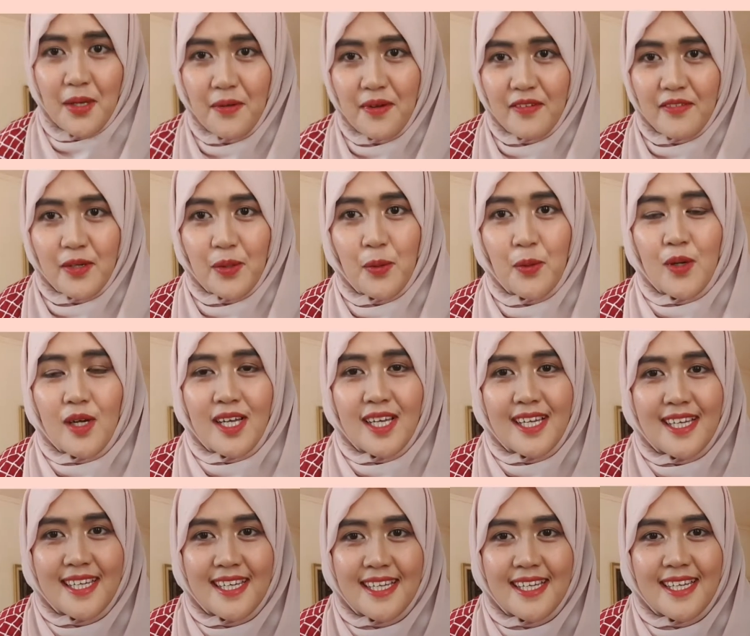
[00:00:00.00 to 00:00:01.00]

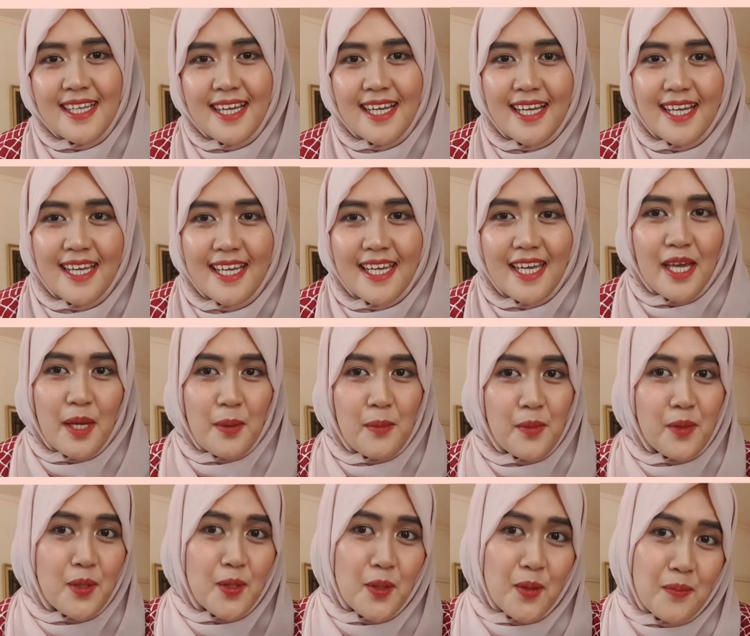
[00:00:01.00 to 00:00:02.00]
everyone. I am
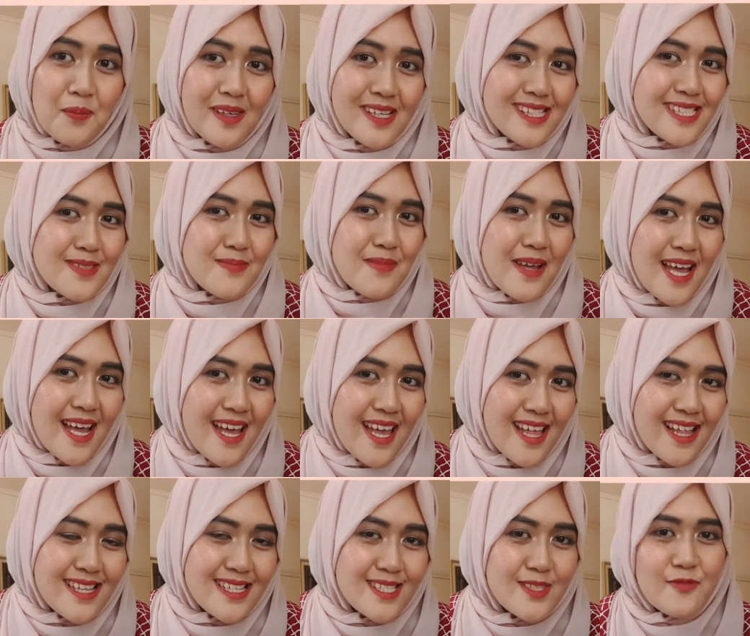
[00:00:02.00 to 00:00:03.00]
Umi
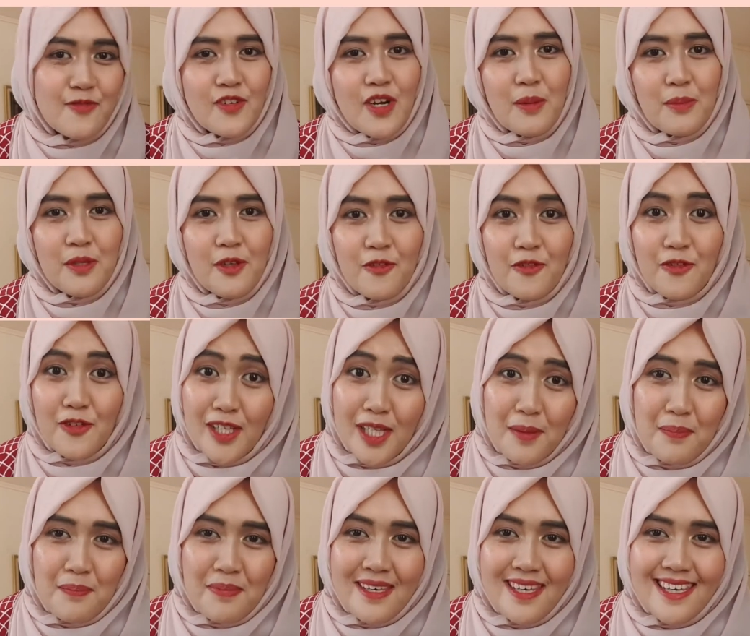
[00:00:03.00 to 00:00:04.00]
Smiles from the
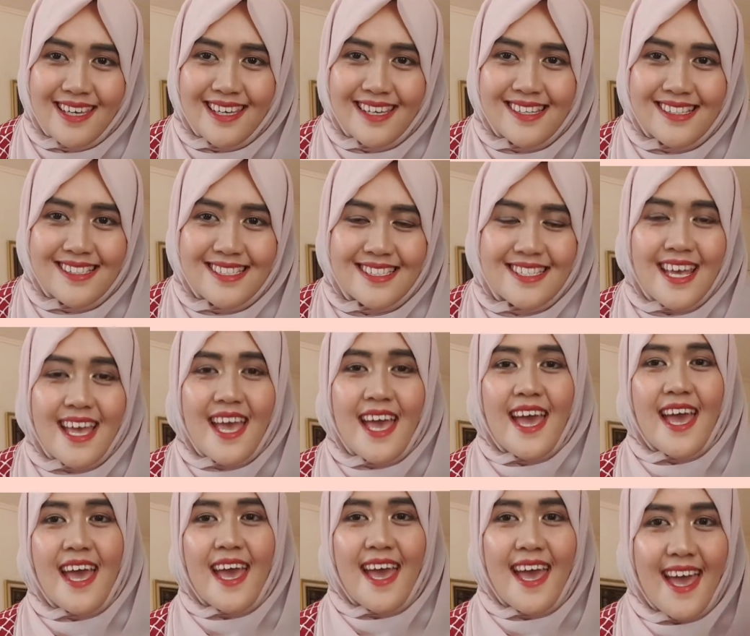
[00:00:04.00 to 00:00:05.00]
Philippines,
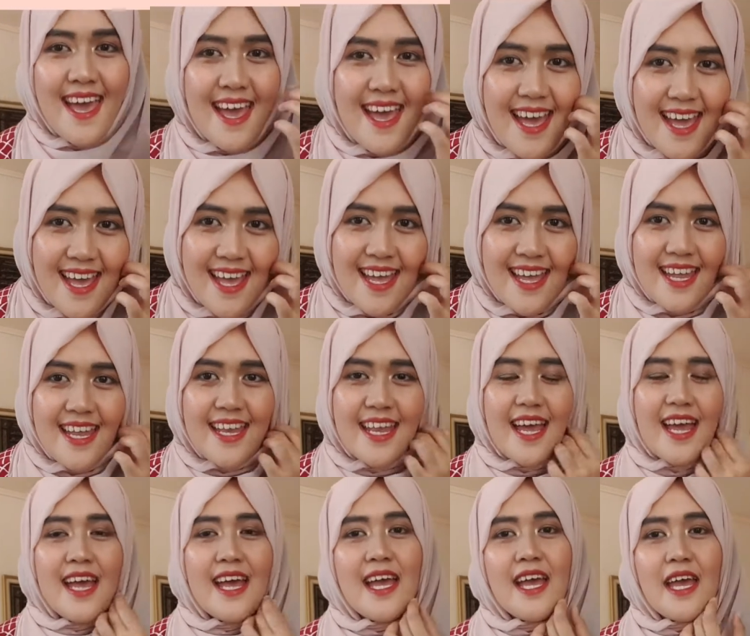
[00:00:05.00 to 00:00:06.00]
and
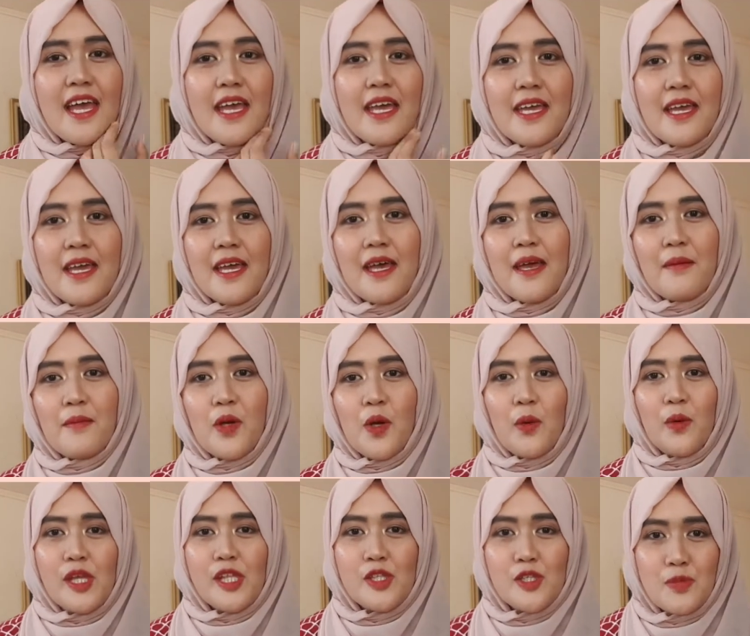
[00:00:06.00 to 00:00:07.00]
I am
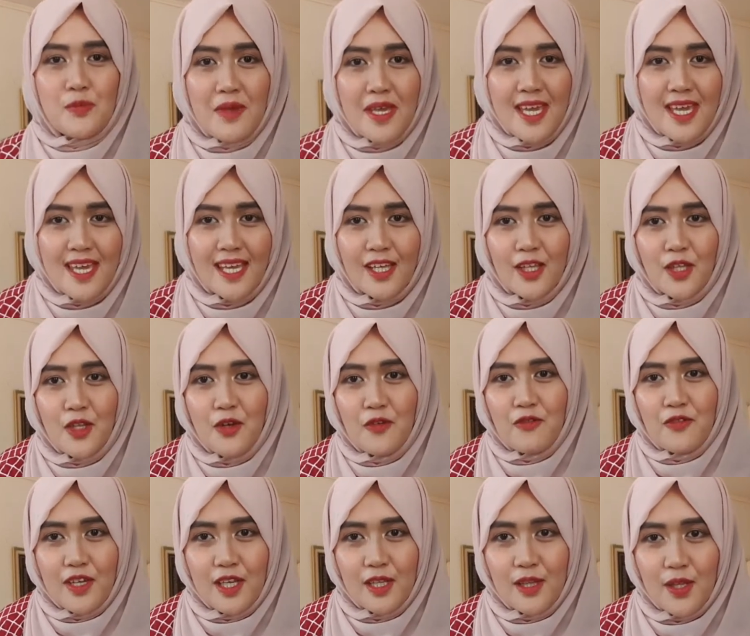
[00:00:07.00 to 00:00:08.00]
going to make a new
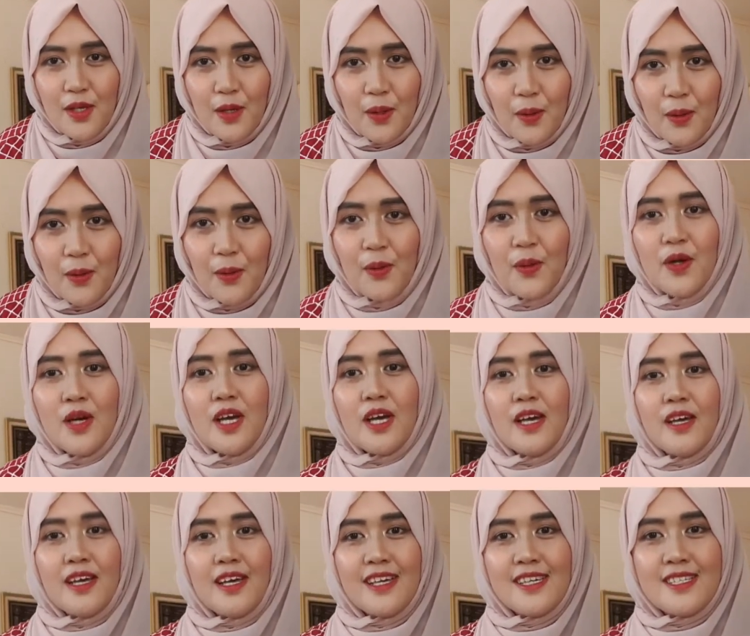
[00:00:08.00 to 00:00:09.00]
video.
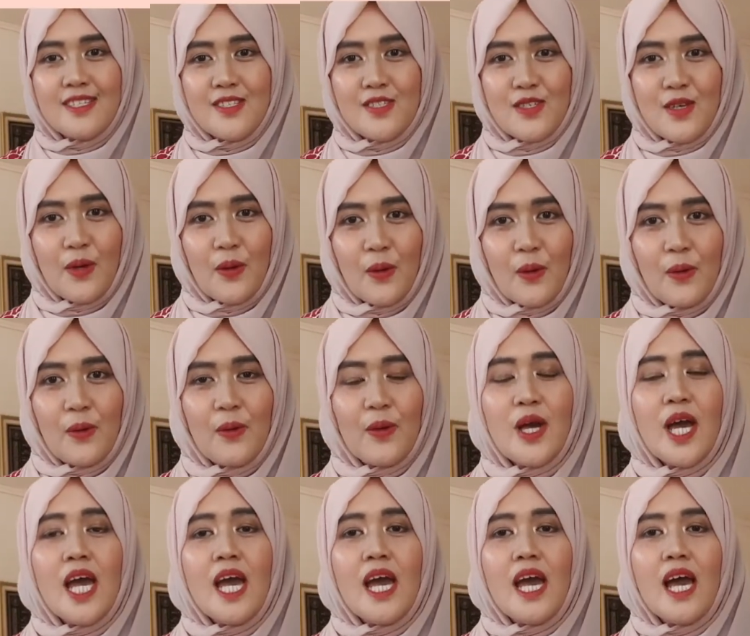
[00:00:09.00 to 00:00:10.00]
So,
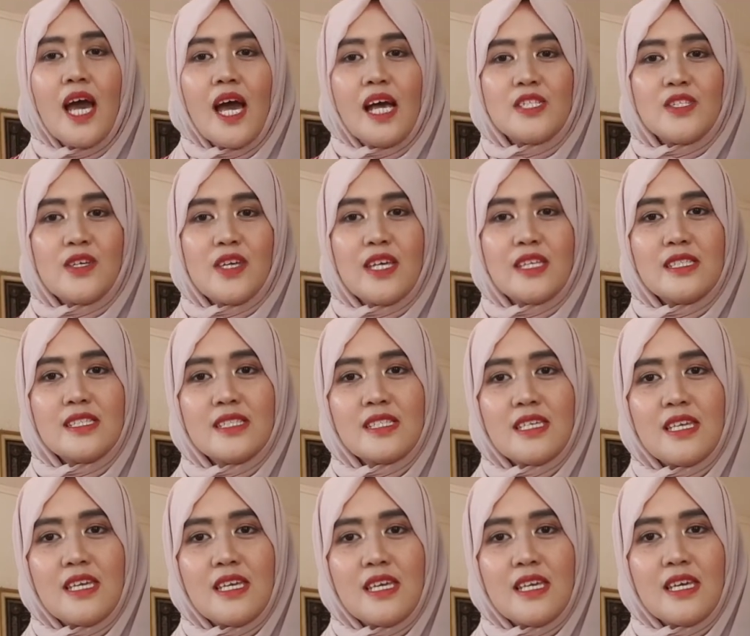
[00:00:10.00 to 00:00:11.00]
as you can
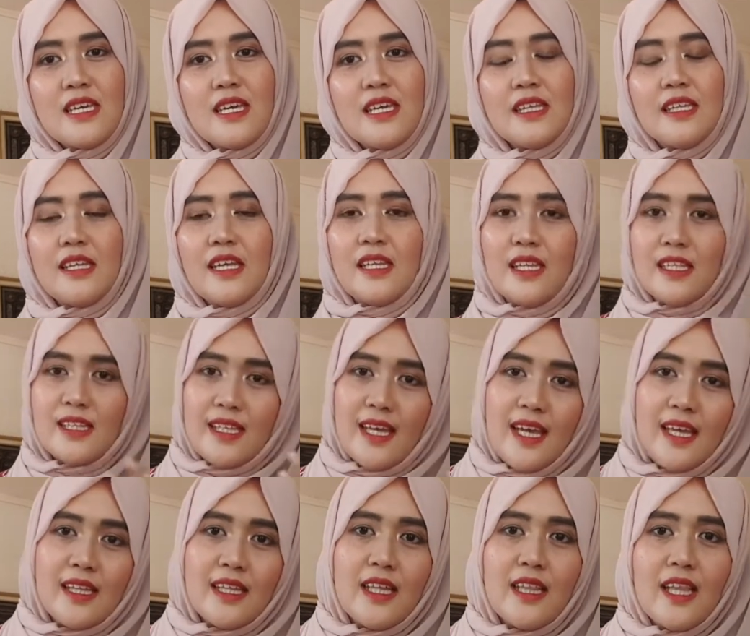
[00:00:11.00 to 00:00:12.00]
see in the
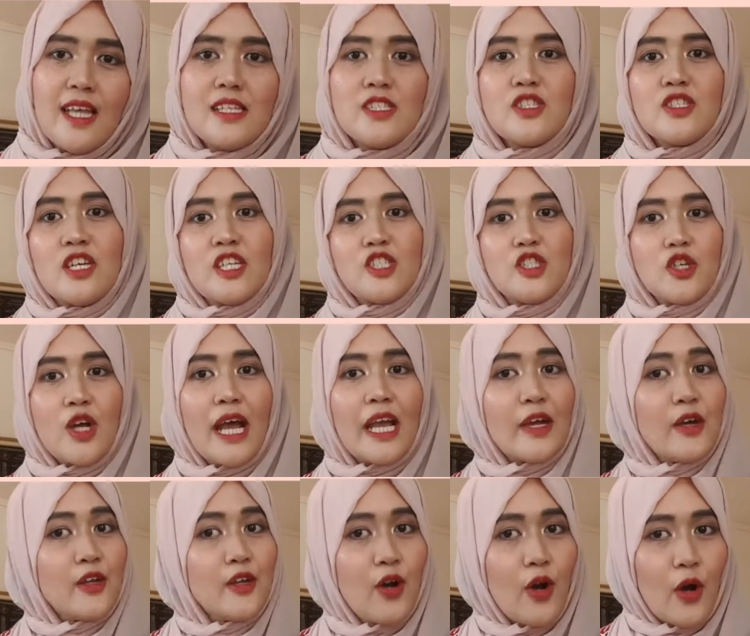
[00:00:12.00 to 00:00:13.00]
title, it's a try
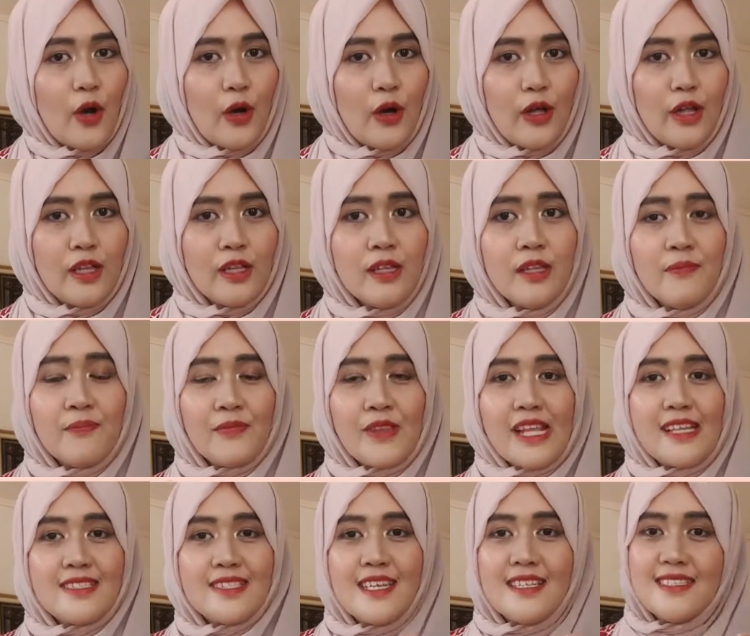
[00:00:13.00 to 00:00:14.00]
on haul,
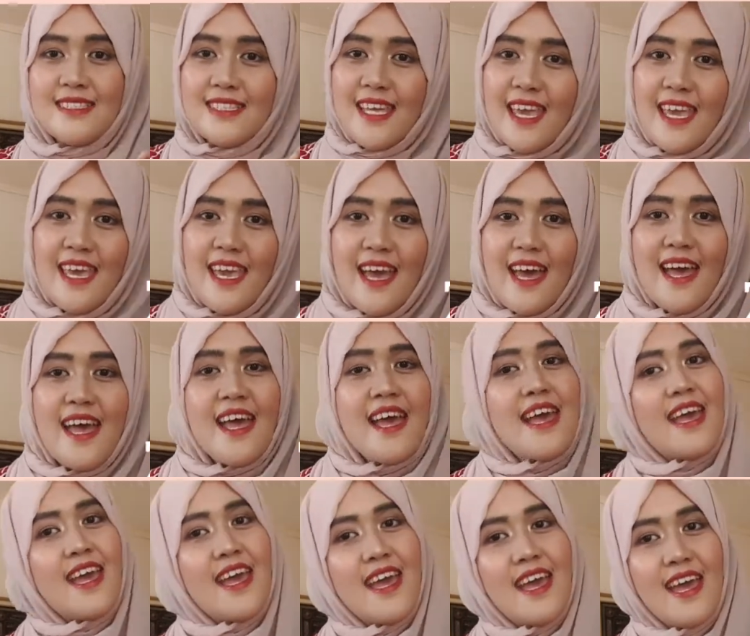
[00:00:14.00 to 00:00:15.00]
Zanzea
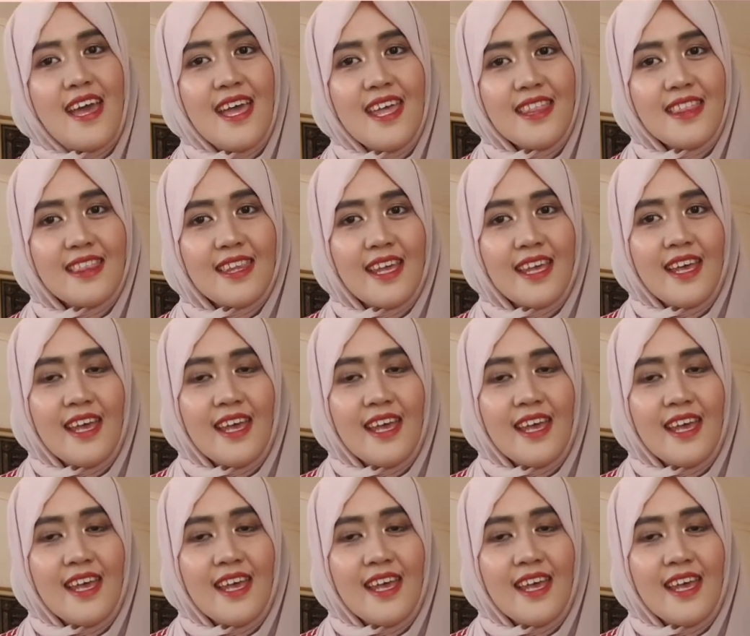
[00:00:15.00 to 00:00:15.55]
and